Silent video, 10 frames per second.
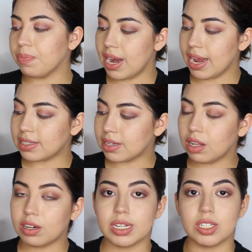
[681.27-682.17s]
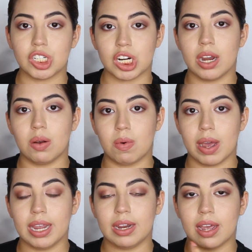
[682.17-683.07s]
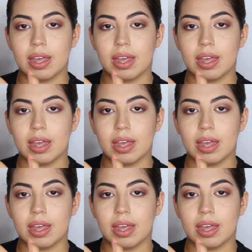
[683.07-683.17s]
The next color is China White.